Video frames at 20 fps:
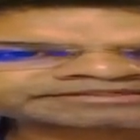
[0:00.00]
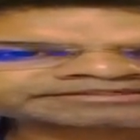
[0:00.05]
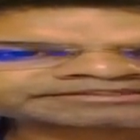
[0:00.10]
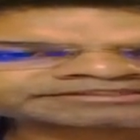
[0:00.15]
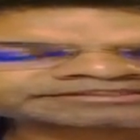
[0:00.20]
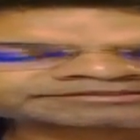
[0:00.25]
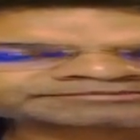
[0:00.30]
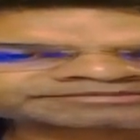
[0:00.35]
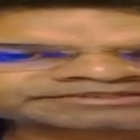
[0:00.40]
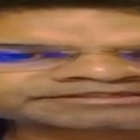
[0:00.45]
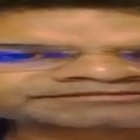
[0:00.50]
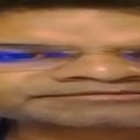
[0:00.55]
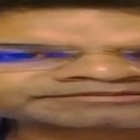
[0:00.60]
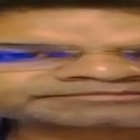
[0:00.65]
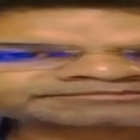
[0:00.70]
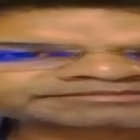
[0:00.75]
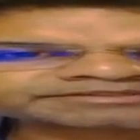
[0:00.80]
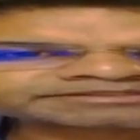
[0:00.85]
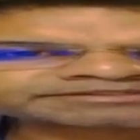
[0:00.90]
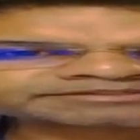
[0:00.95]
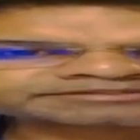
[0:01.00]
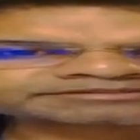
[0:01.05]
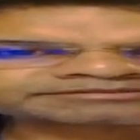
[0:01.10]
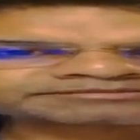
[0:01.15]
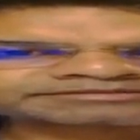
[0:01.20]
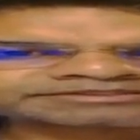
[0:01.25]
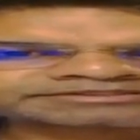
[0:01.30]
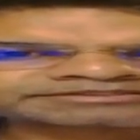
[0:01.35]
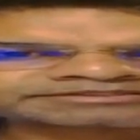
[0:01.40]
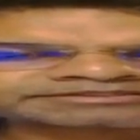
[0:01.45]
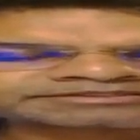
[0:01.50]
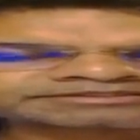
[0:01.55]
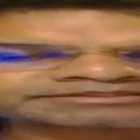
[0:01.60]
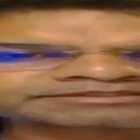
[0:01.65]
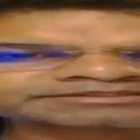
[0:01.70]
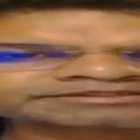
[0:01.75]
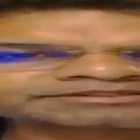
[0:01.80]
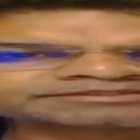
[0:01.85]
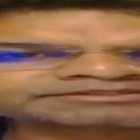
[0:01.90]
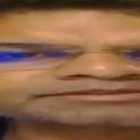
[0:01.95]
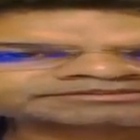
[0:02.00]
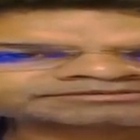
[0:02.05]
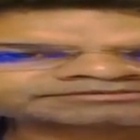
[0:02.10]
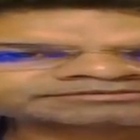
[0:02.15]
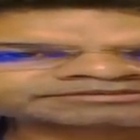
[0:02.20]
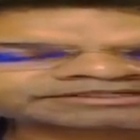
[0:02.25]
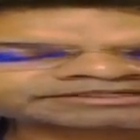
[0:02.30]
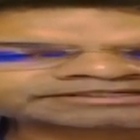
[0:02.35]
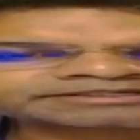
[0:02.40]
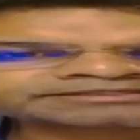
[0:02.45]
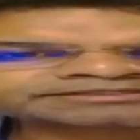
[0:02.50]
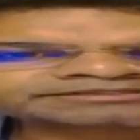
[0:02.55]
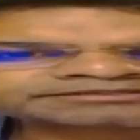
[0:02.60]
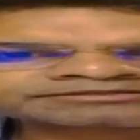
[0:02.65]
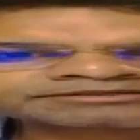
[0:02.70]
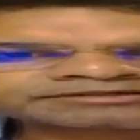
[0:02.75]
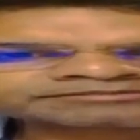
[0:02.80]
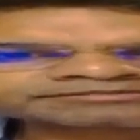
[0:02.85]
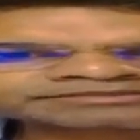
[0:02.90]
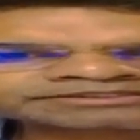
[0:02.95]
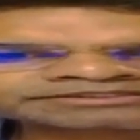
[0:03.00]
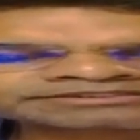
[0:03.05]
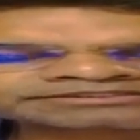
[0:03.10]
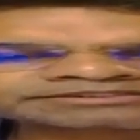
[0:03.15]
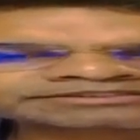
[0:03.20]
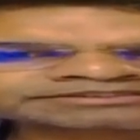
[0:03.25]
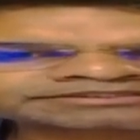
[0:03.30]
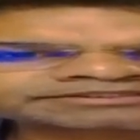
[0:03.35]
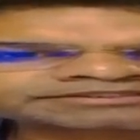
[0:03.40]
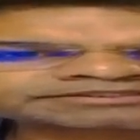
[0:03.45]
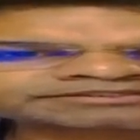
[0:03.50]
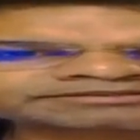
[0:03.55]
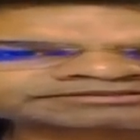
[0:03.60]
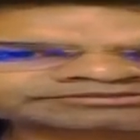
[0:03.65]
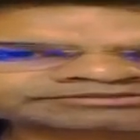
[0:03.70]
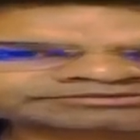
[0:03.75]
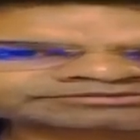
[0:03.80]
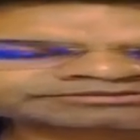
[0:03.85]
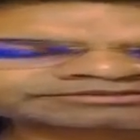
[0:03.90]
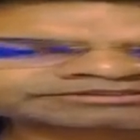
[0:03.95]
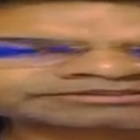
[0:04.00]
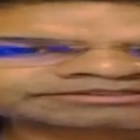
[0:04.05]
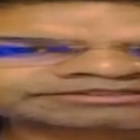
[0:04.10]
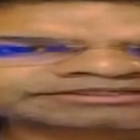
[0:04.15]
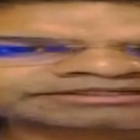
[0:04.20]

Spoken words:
is spread from person to person through air droplet route.